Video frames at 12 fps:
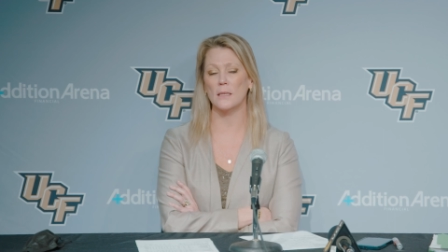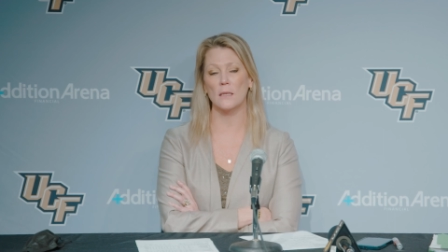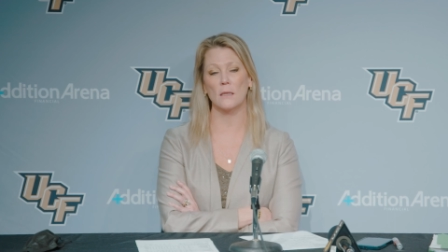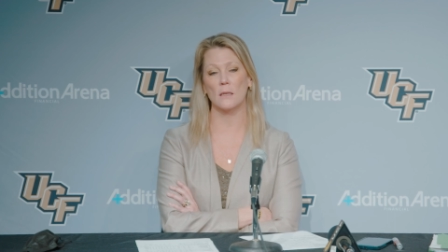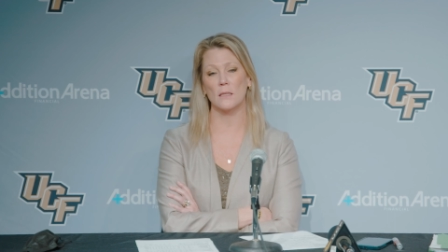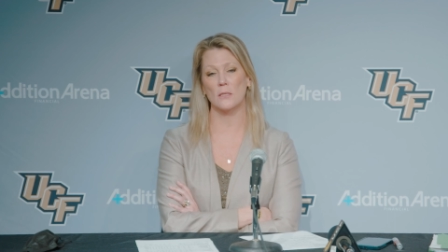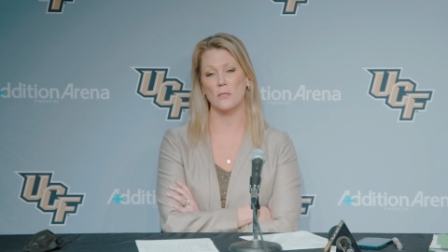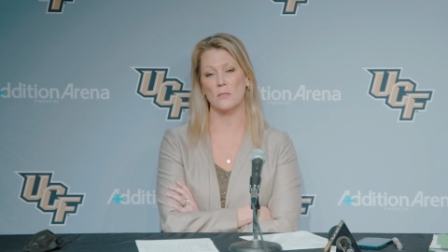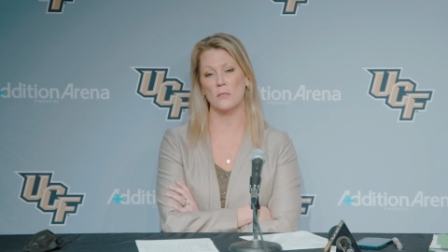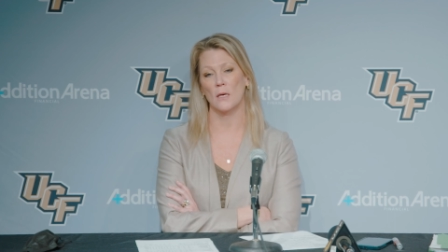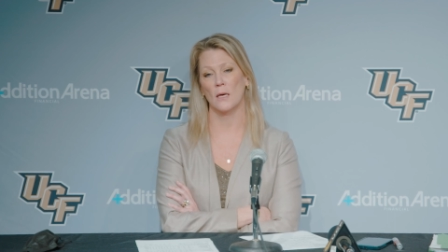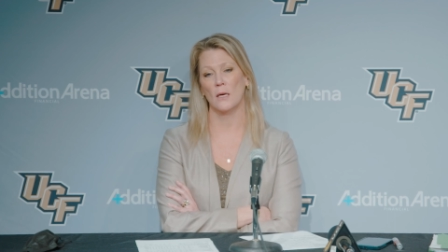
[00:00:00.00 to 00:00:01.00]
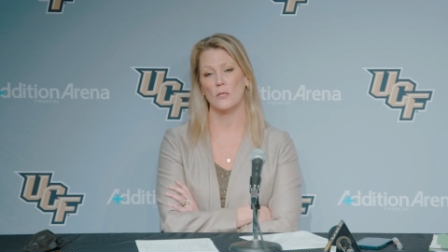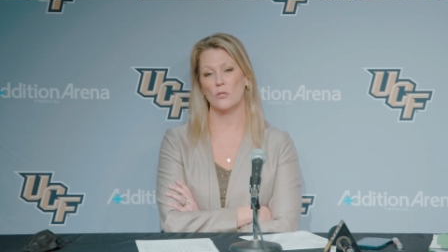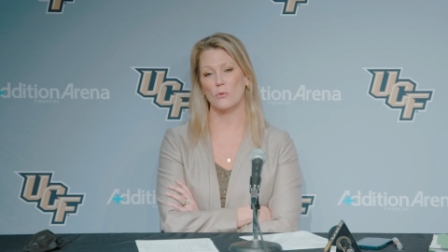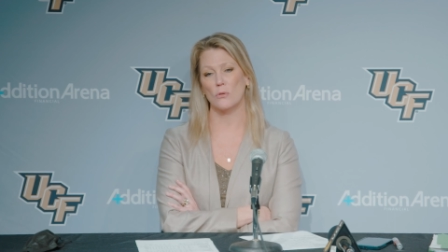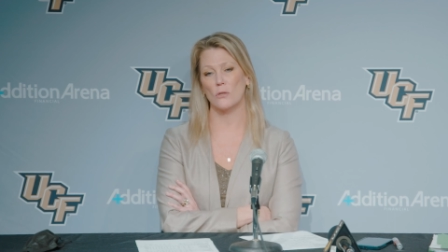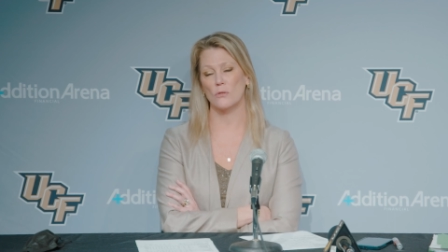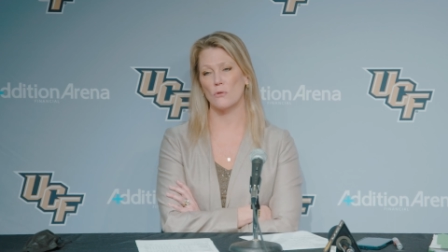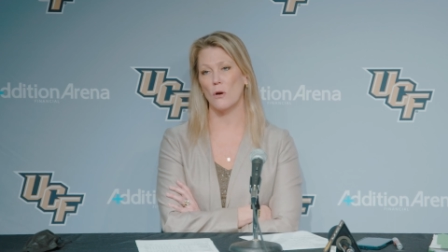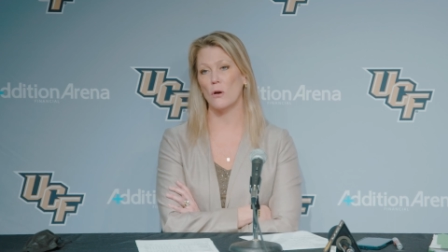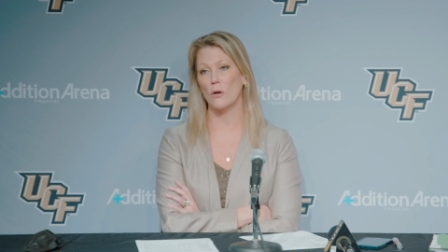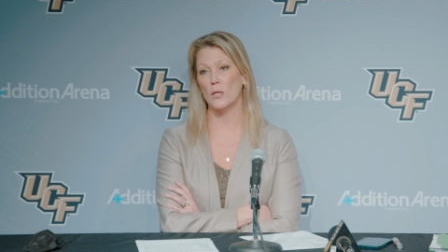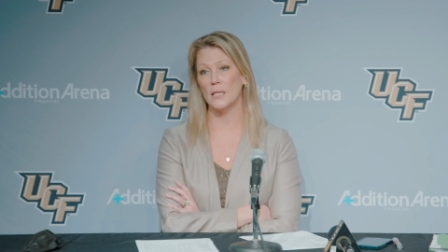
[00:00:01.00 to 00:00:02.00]
think that's just shows how
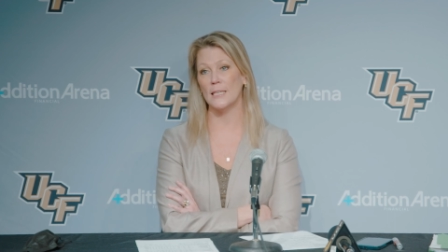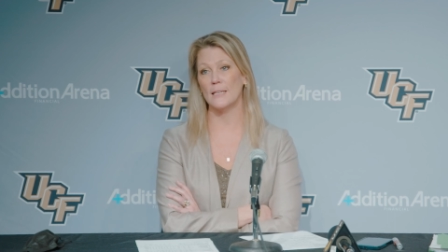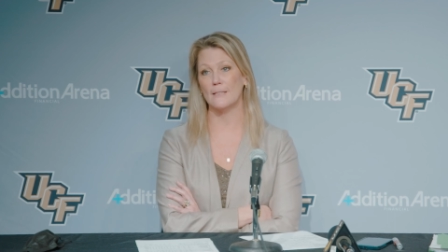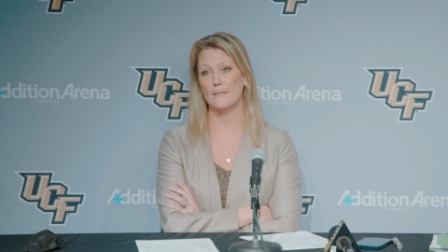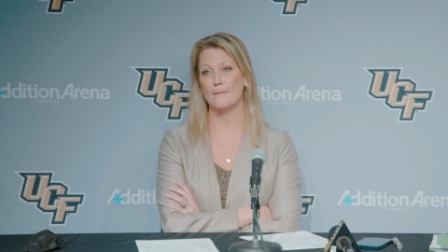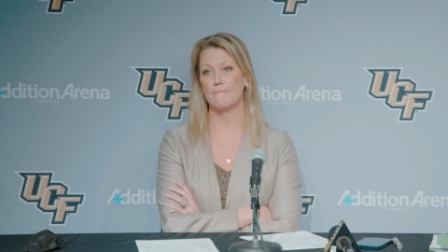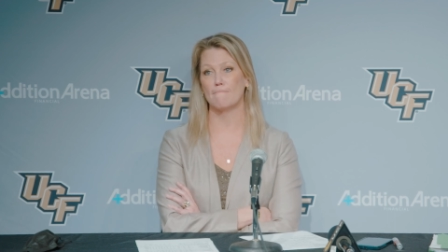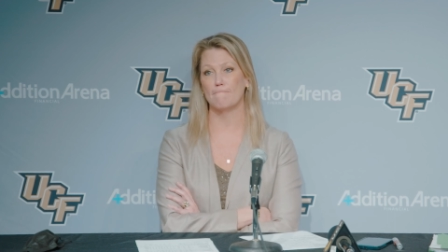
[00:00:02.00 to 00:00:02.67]
strong our league is.